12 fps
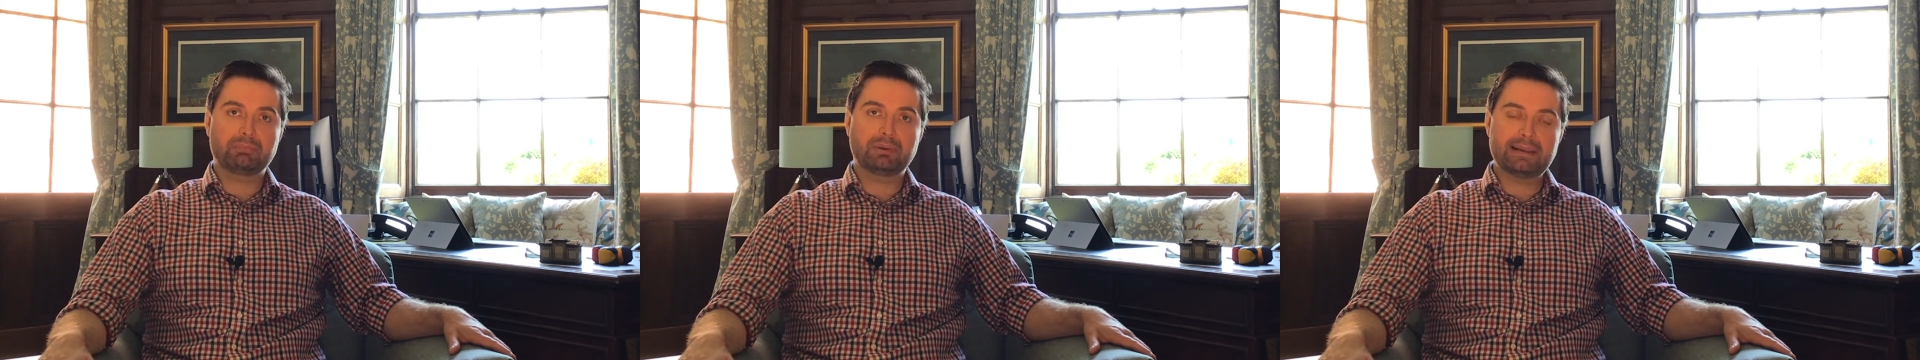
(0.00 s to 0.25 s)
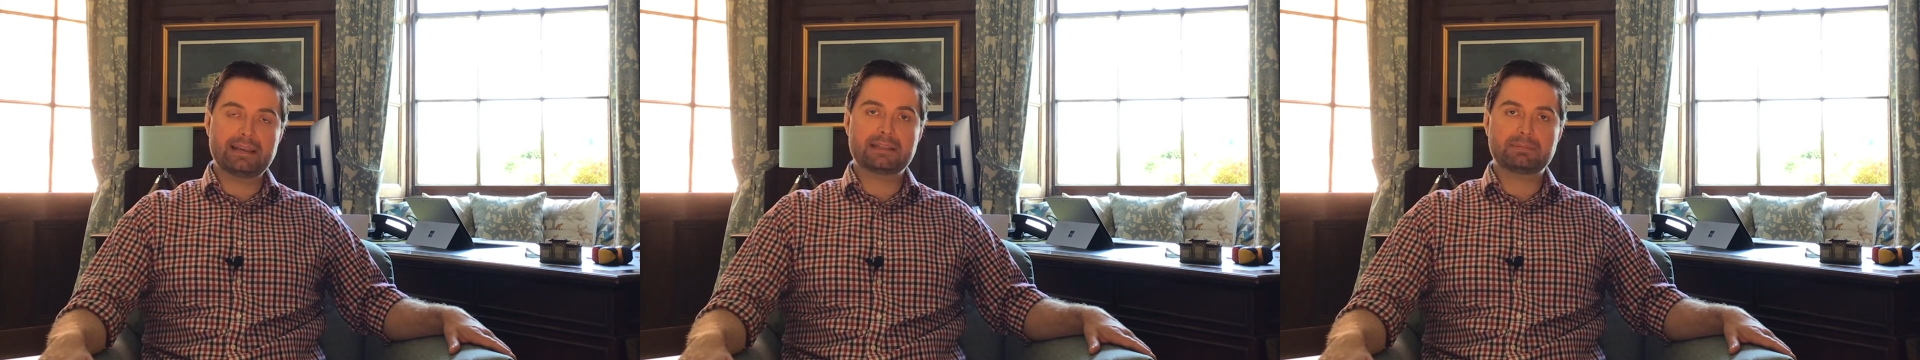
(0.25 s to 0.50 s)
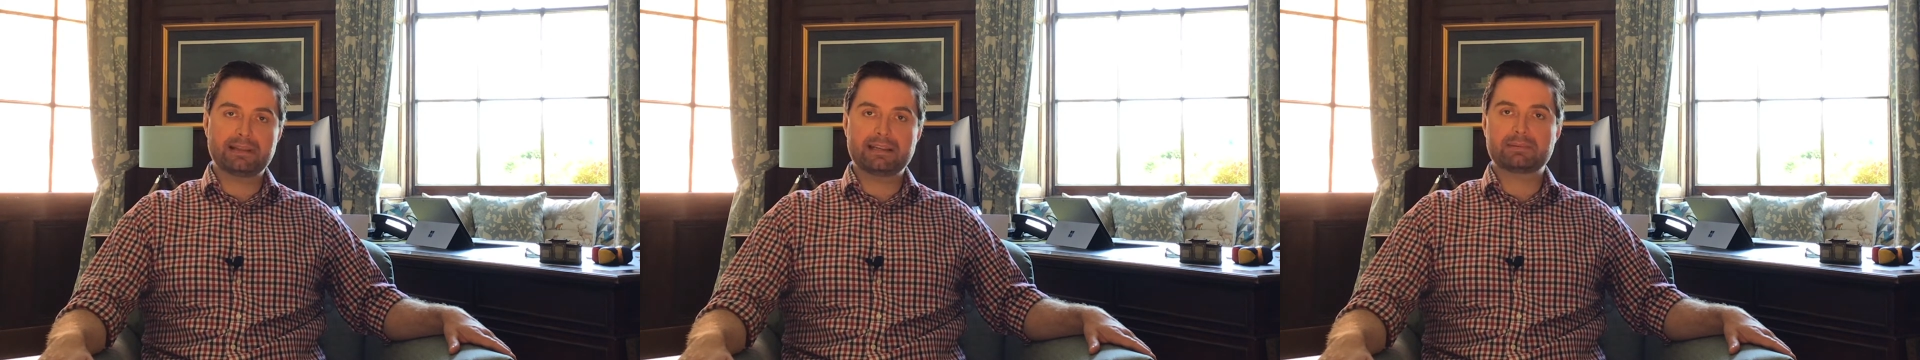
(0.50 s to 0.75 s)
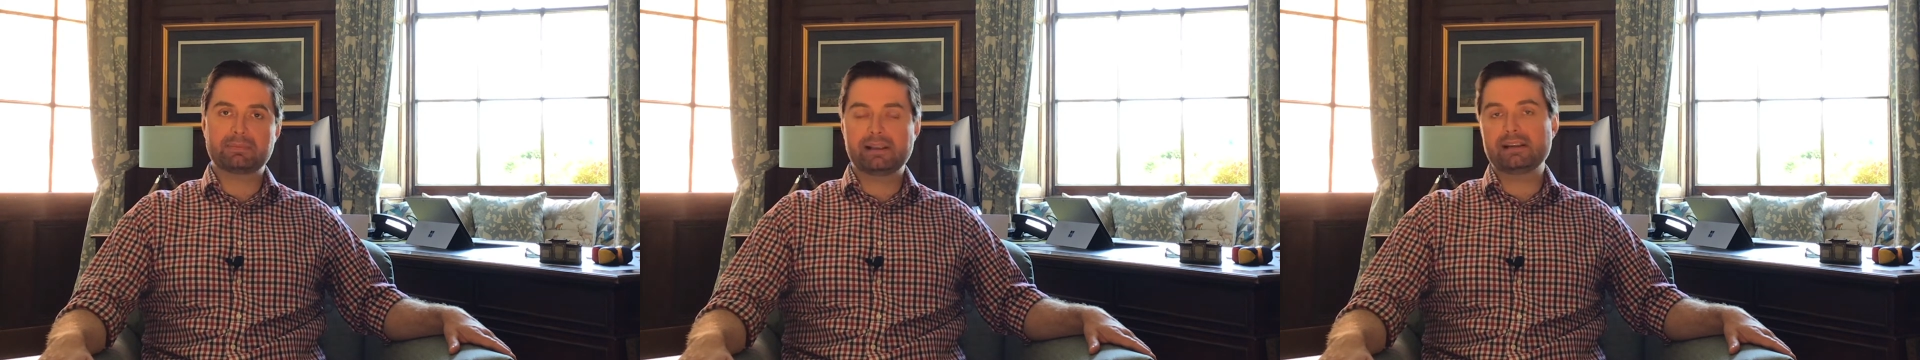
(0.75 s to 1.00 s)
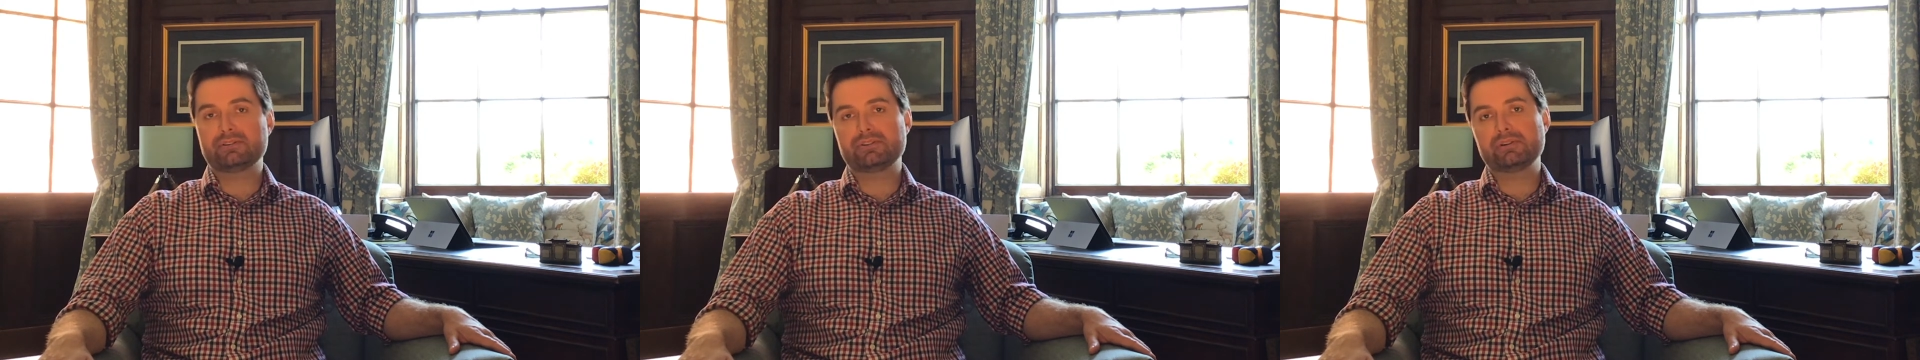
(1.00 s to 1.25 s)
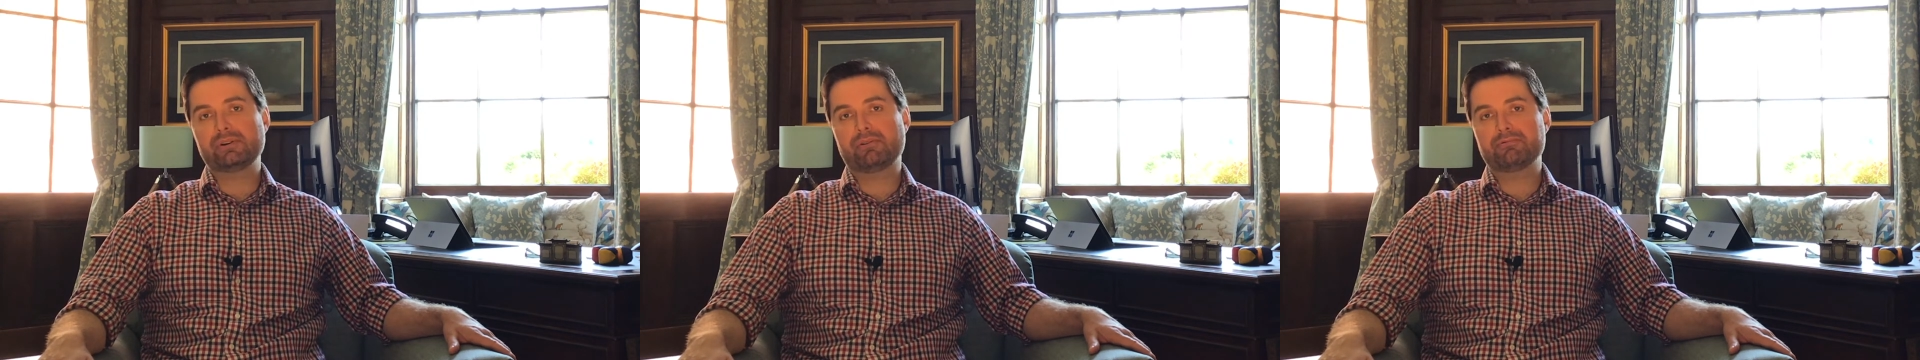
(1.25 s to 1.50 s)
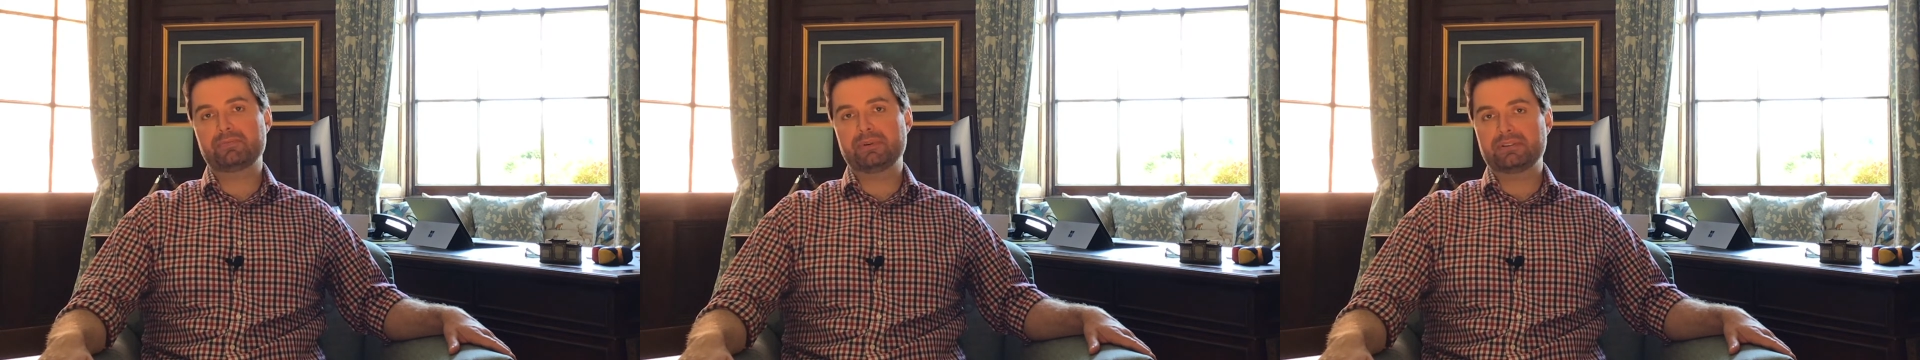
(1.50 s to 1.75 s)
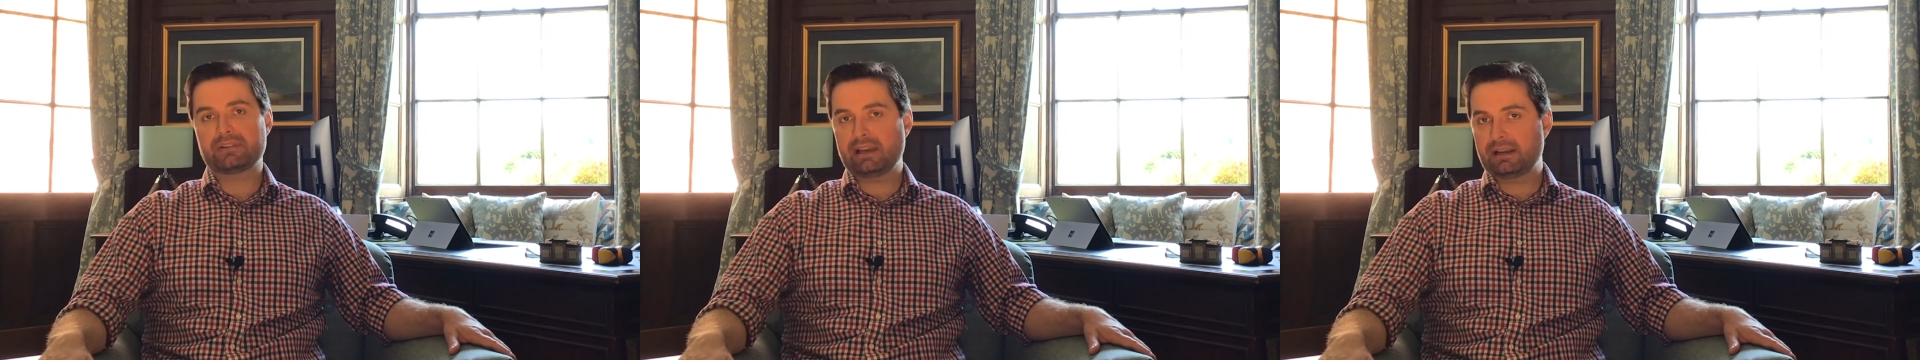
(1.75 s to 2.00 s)
Please, please, please do
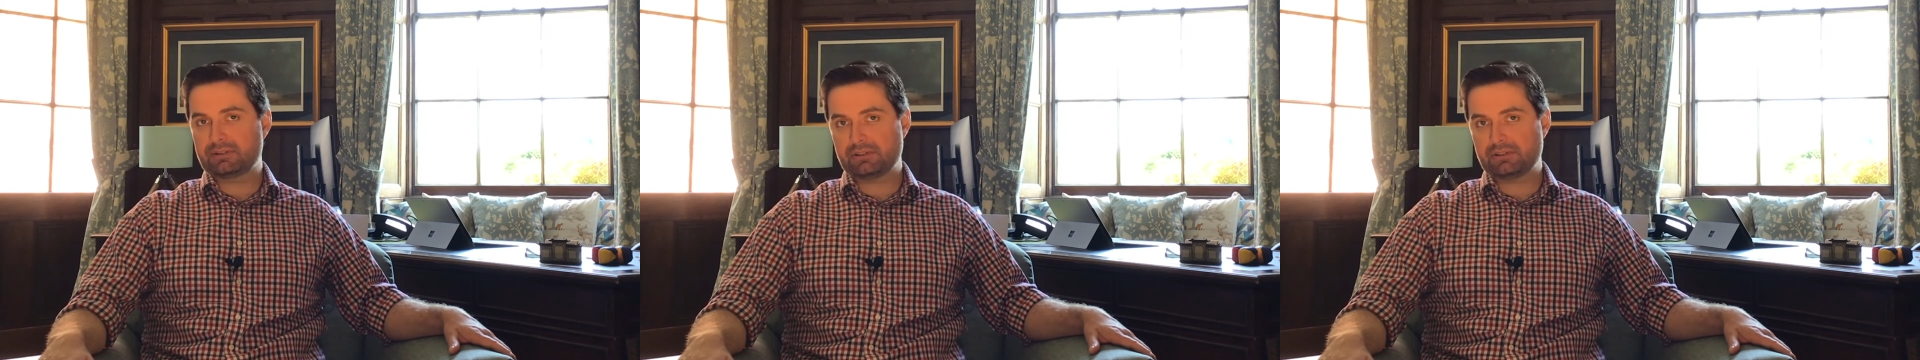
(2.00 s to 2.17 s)
contribute to that.